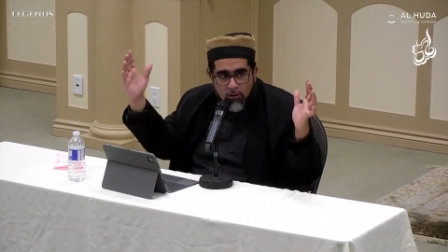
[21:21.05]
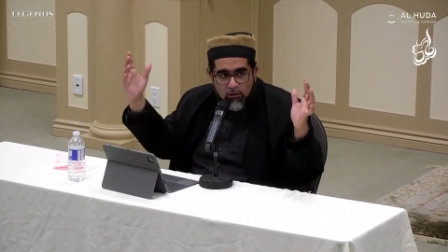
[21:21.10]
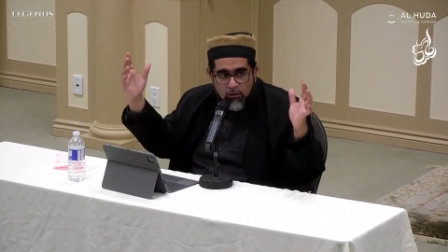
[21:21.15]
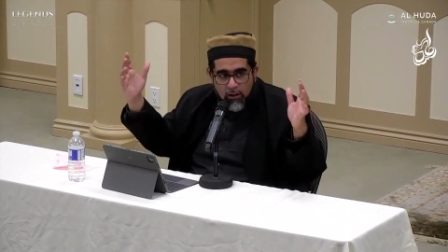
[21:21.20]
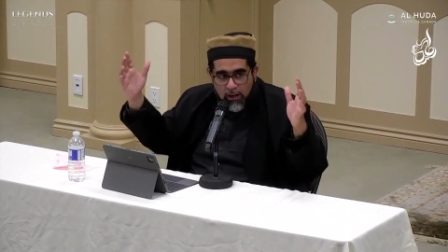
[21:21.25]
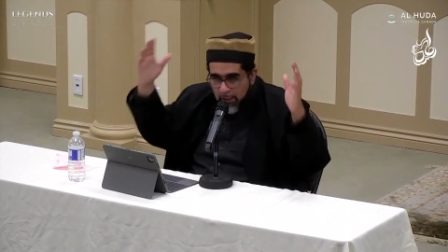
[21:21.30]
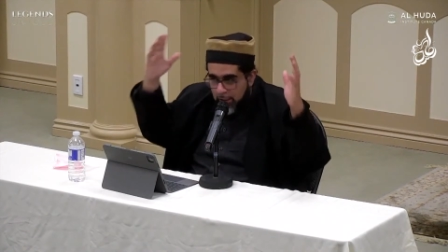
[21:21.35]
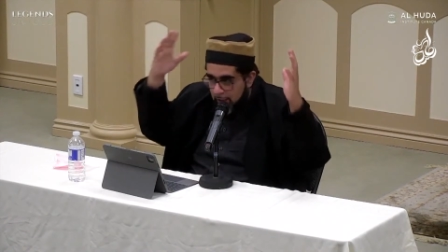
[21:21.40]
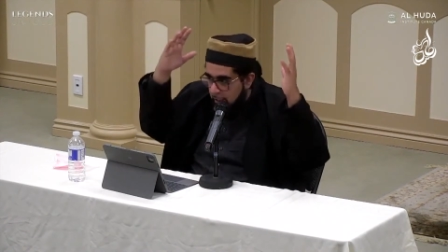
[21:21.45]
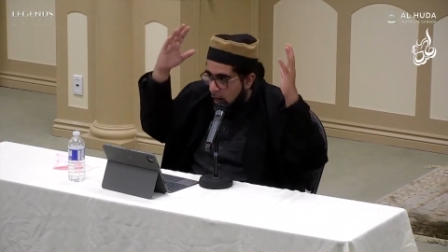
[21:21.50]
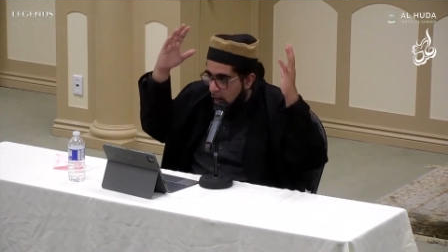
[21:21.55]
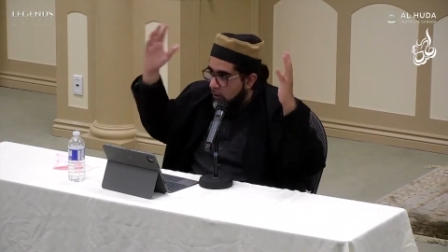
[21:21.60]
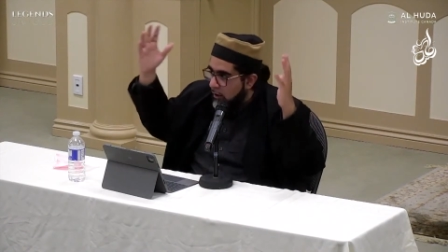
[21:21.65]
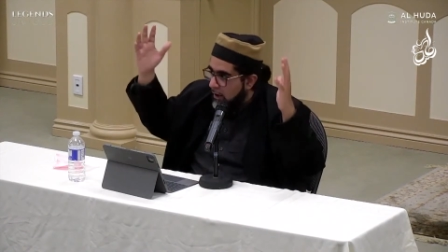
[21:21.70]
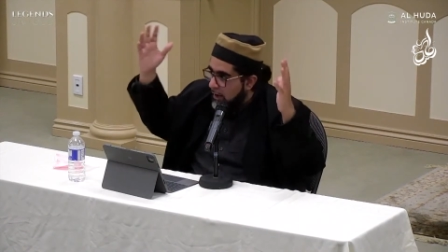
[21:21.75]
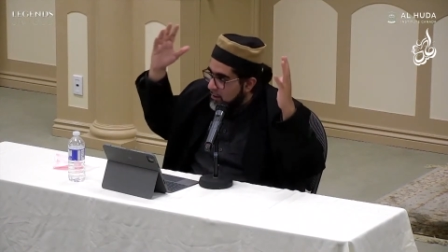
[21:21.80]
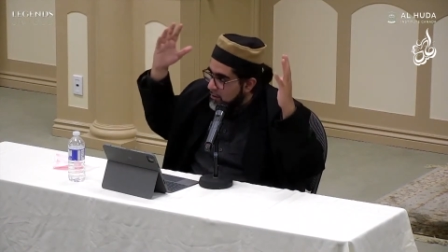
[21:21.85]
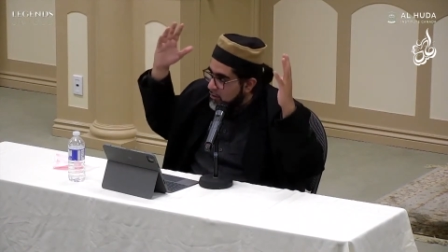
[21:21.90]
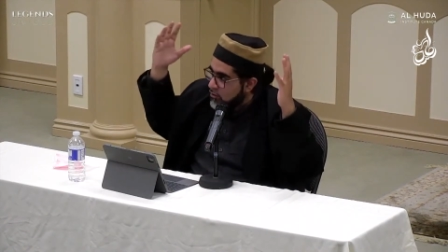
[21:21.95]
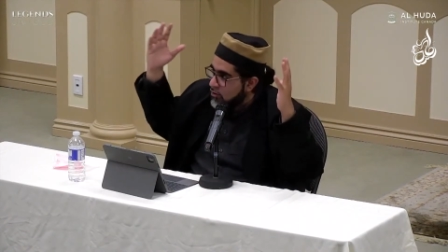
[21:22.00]
Like now
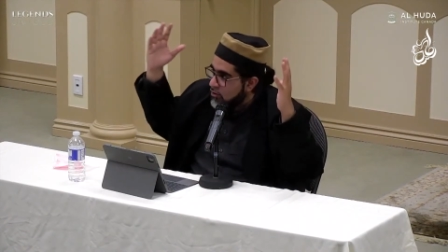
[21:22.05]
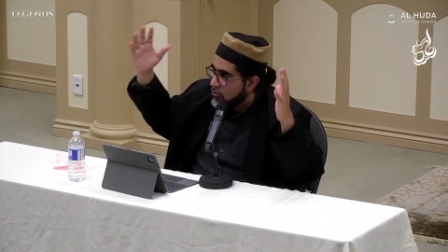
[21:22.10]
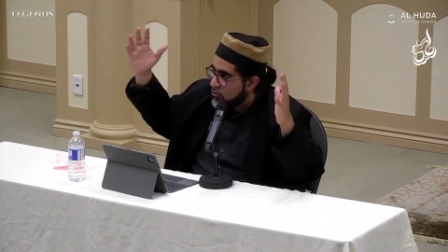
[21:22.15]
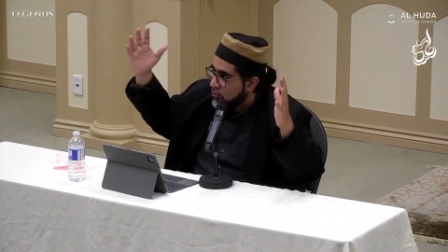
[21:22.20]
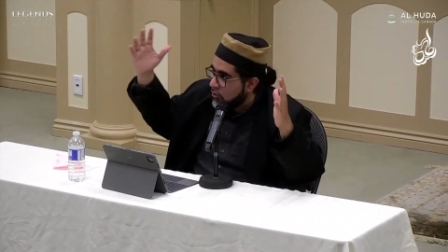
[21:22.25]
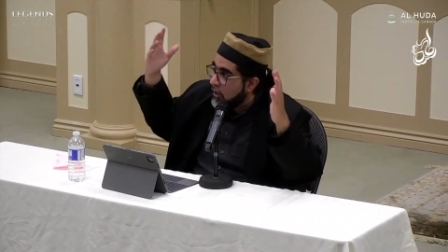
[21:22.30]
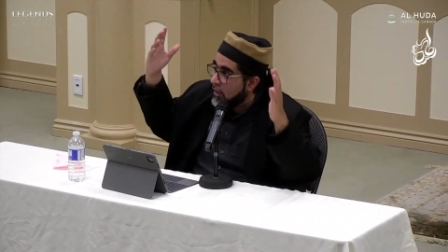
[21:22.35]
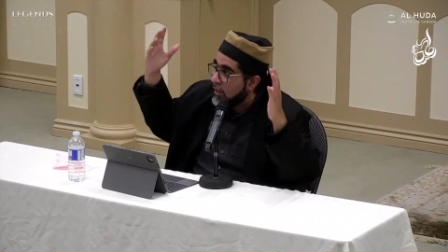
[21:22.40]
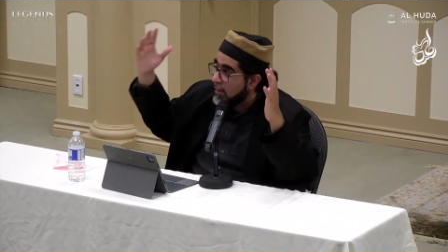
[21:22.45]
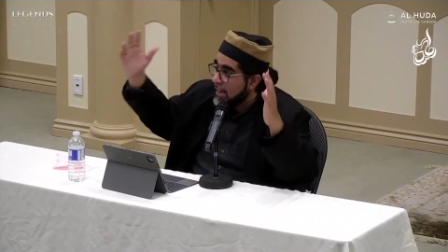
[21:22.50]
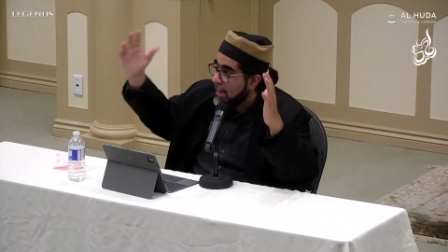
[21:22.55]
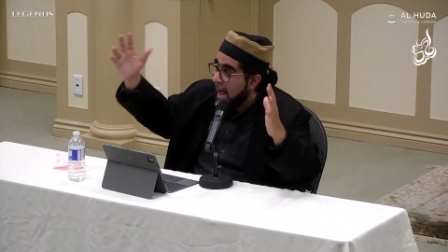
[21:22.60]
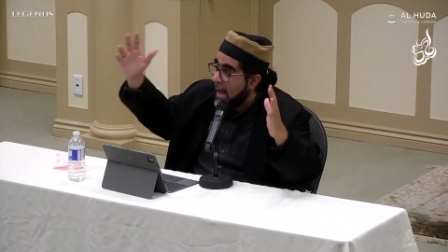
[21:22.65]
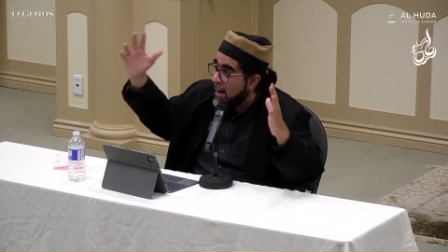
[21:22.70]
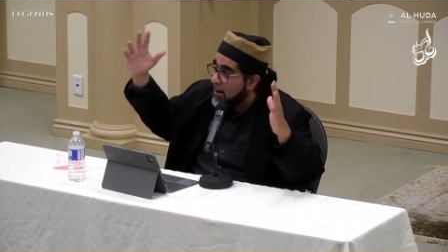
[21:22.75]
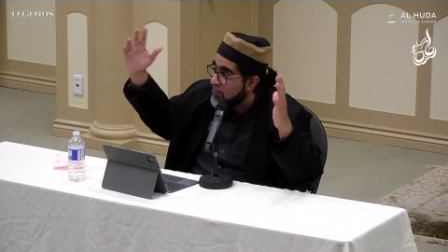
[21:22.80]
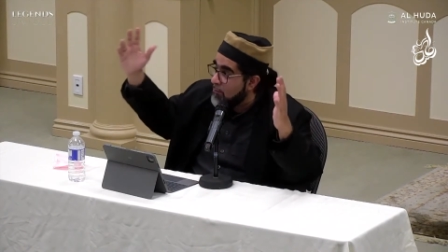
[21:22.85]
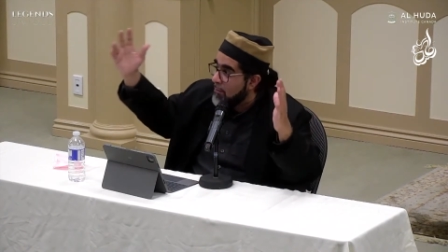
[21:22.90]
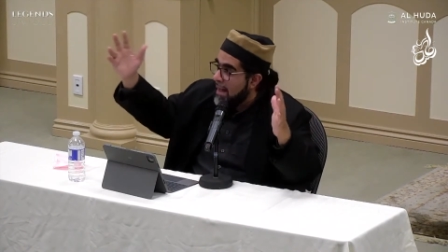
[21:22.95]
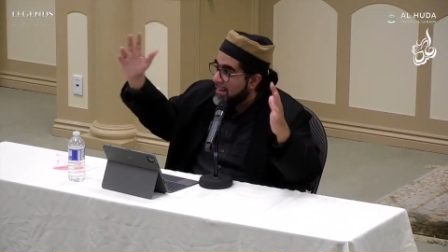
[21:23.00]
he is controlling
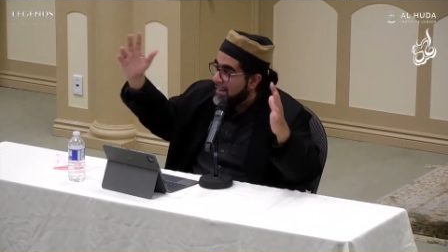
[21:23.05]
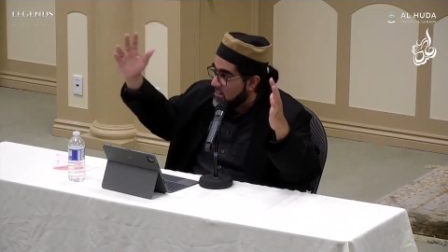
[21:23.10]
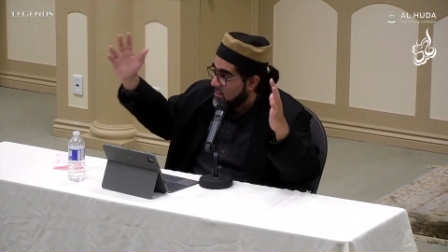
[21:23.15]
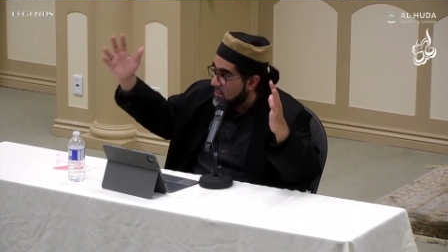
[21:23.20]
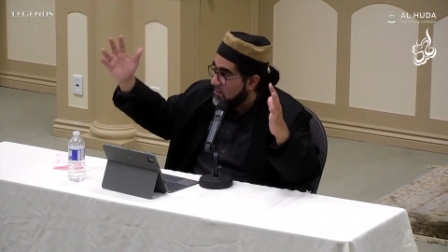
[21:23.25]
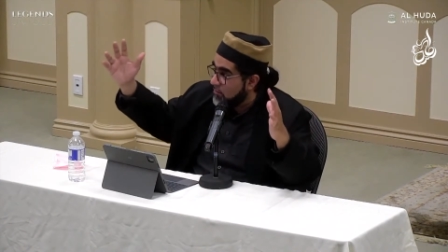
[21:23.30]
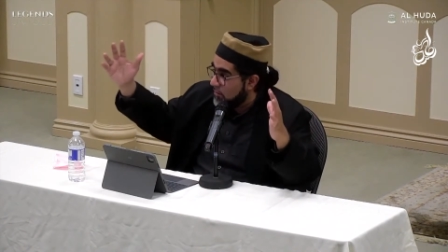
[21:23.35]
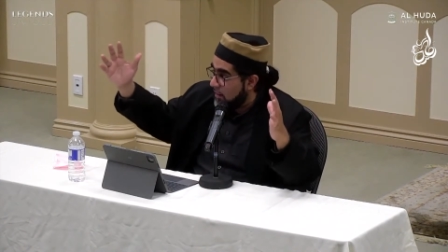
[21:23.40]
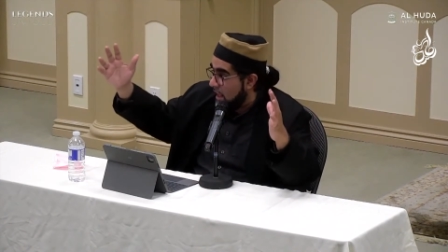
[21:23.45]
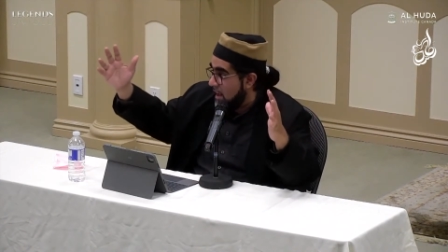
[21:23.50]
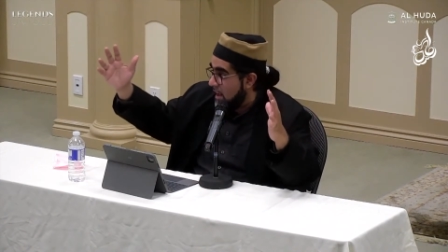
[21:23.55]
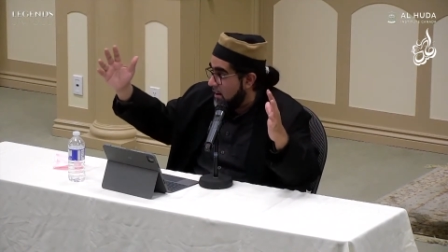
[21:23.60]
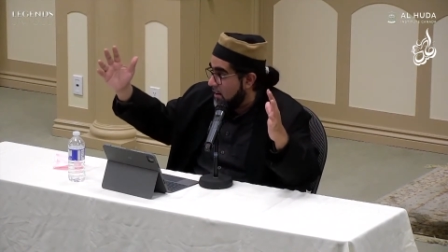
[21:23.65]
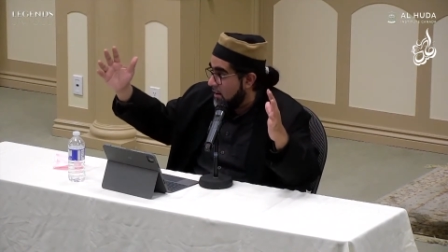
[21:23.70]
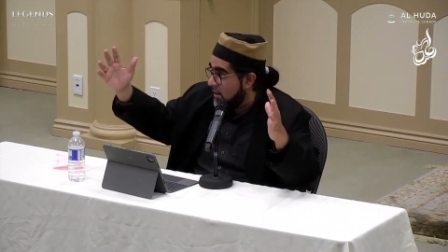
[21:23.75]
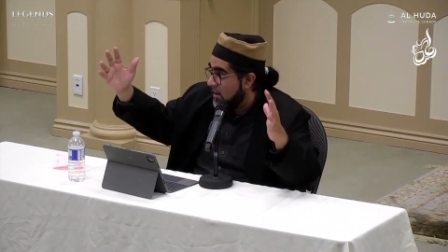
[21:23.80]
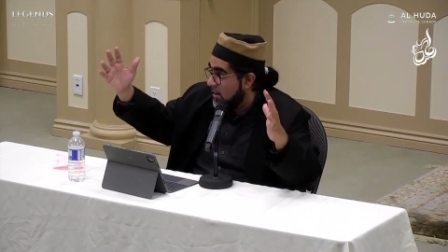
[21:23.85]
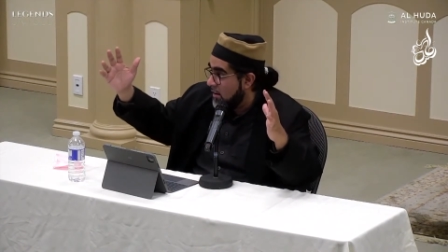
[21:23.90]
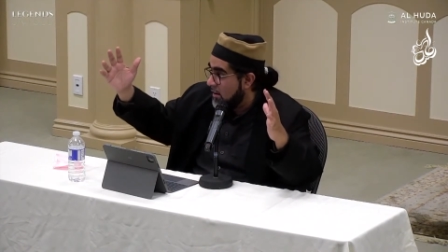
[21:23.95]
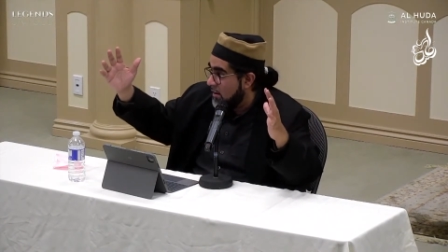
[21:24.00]
that massive
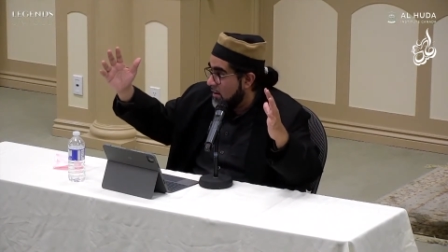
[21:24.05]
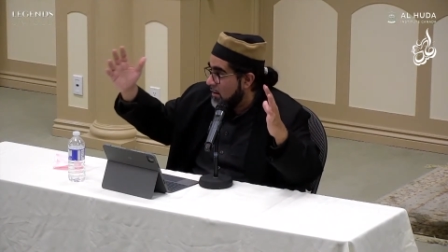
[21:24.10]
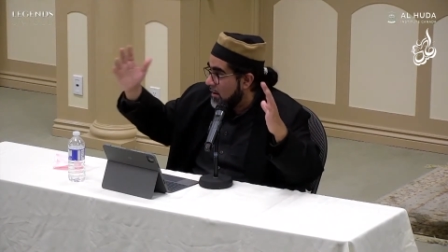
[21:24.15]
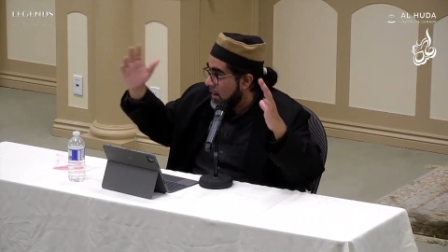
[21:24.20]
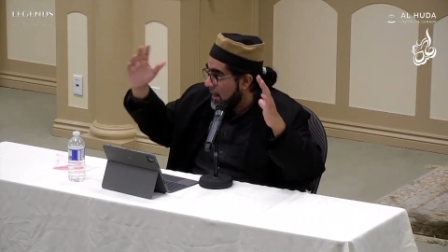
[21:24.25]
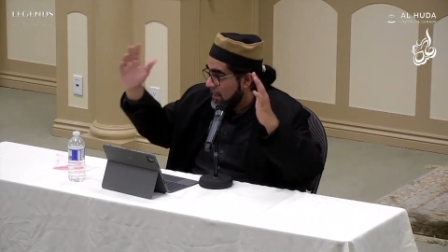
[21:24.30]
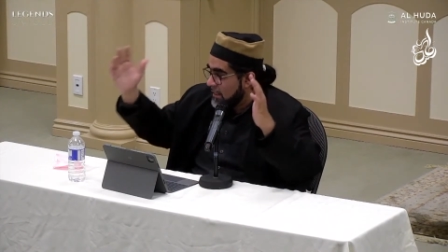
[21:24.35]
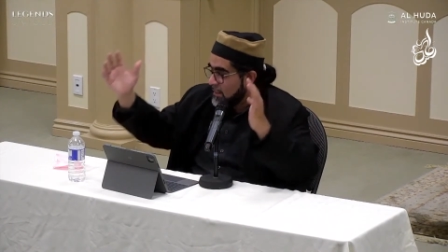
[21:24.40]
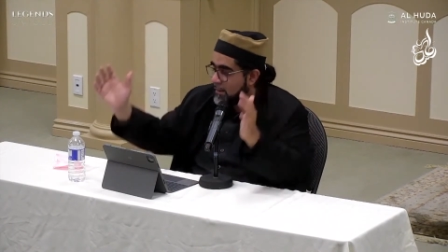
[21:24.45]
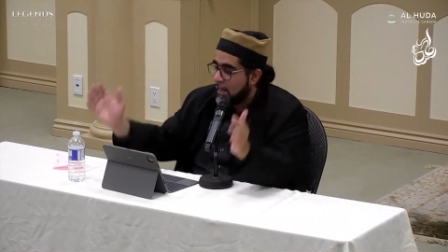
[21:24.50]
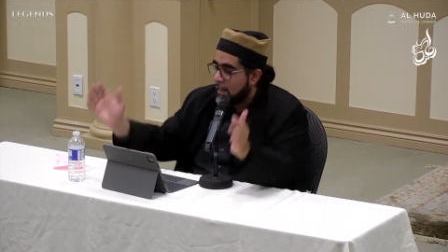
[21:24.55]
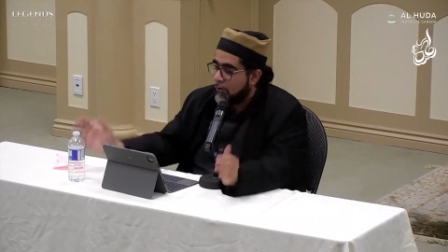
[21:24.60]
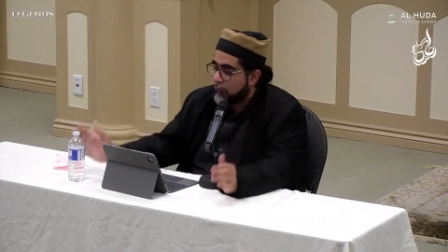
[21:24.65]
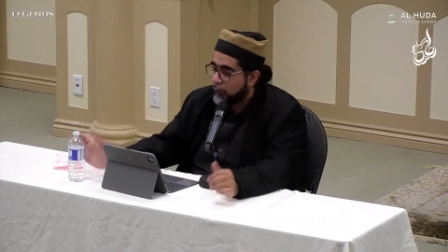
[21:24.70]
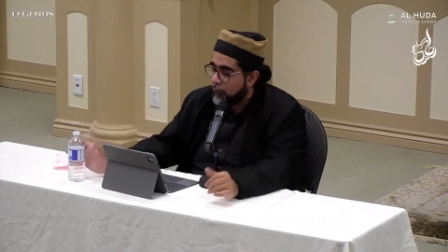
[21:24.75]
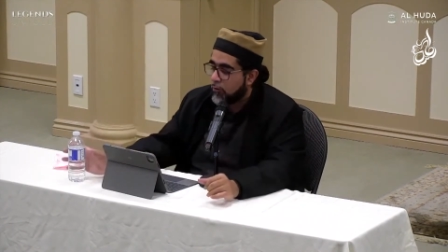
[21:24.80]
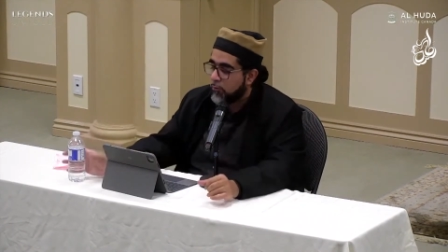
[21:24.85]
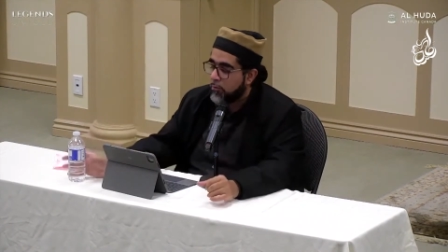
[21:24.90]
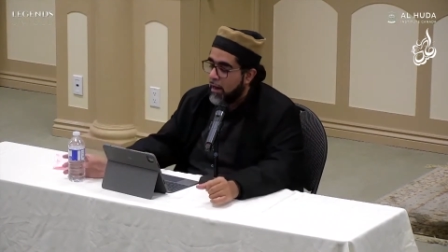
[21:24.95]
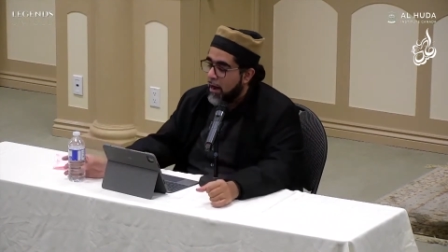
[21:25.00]
land, and he's got
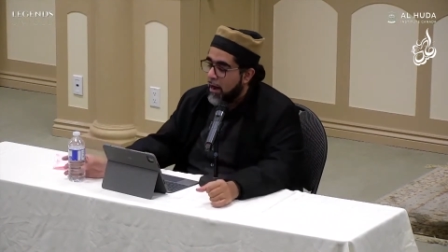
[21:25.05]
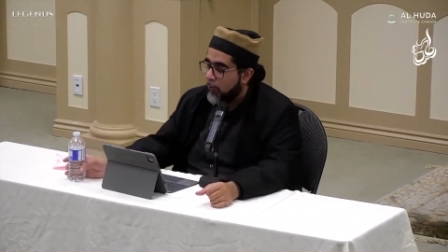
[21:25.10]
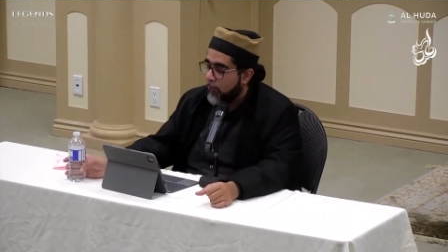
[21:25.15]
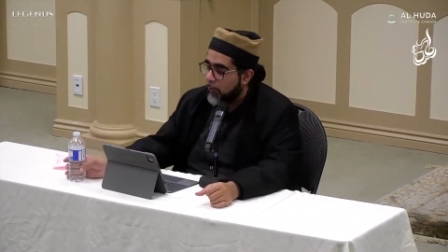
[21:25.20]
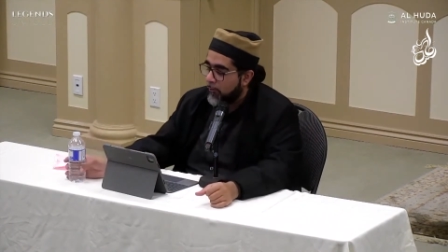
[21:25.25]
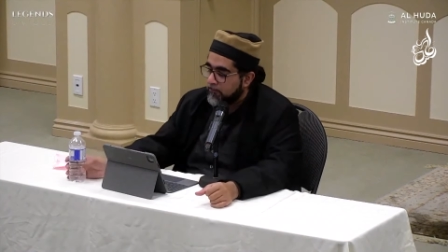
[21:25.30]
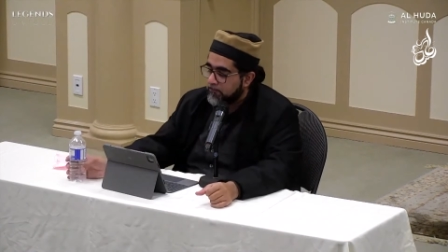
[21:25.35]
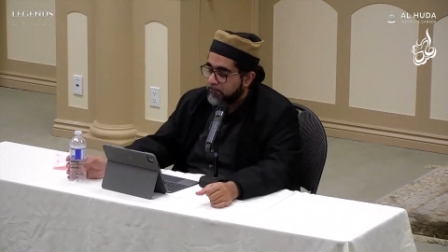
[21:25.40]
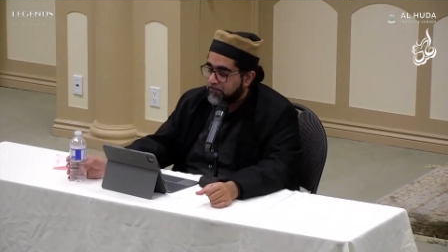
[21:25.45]
full power.